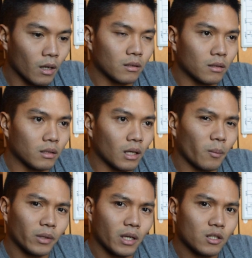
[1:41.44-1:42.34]
The
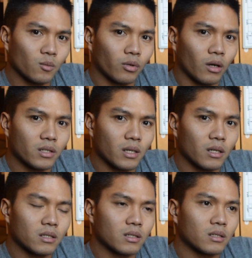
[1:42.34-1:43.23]
application
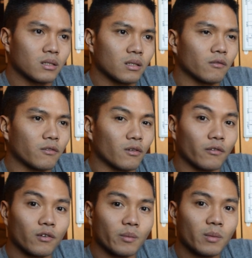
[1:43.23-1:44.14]
process,
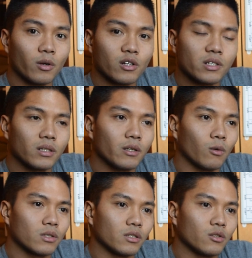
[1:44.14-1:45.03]
for me personally,
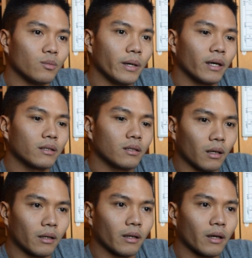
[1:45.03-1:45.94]
wasn't too bad.
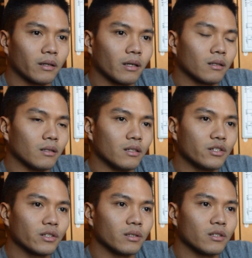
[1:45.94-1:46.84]
I had
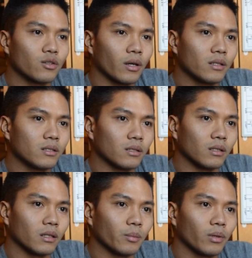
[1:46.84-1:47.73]
initially tried
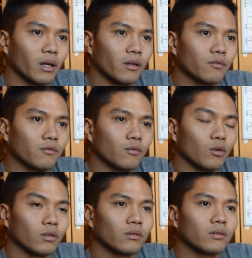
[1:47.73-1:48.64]
to apply
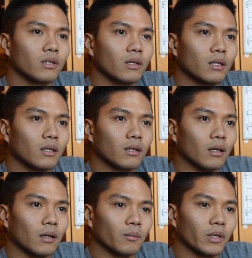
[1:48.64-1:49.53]
or
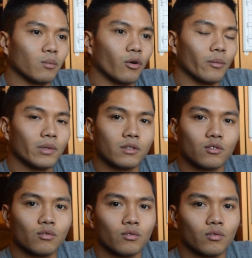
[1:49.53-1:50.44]
get appointment
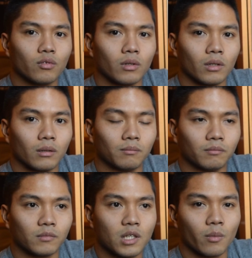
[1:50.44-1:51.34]

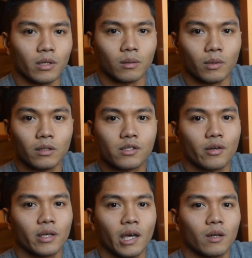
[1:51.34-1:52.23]
to some of the
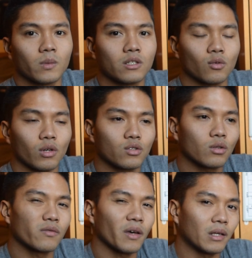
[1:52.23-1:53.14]
military academies, so I
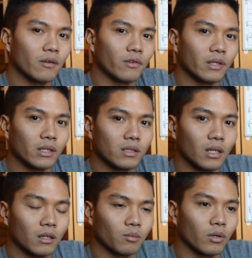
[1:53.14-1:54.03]
sort of had everything
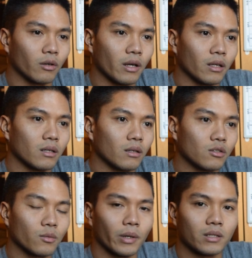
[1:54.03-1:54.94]
set up already. I
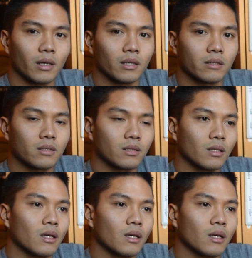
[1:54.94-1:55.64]
took my tests.